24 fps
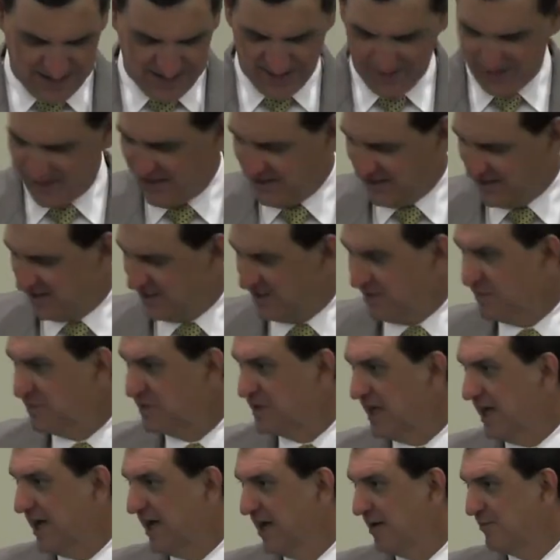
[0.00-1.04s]
that
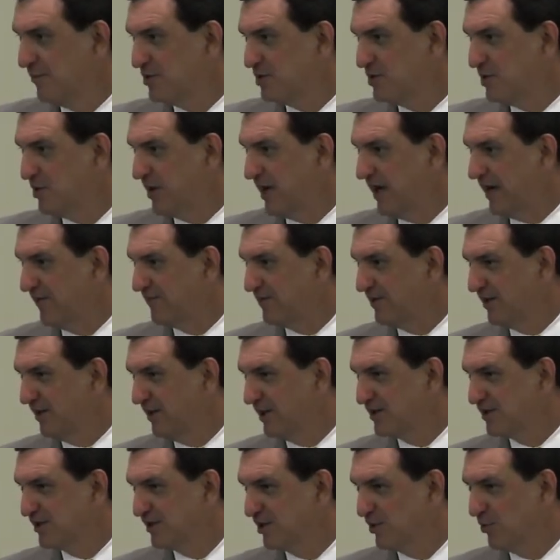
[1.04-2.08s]
sometimes you have to
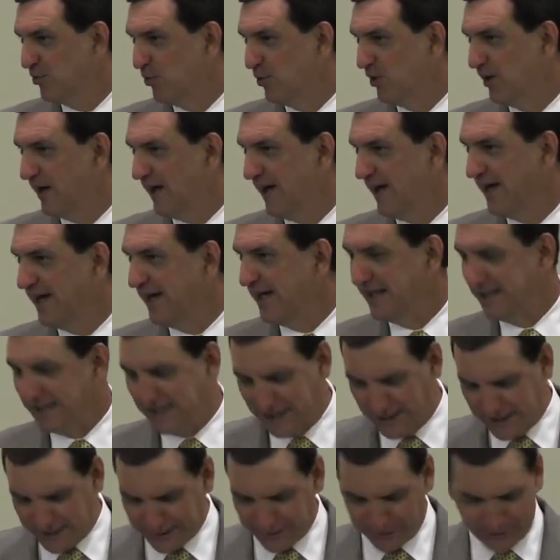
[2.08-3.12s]
listen to what I need
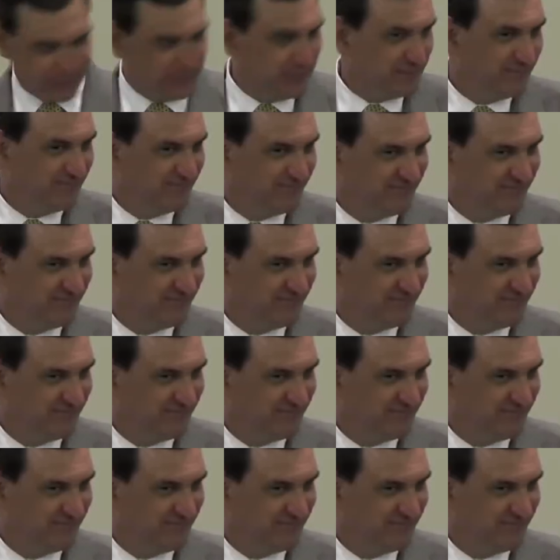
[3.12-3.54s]
to hear.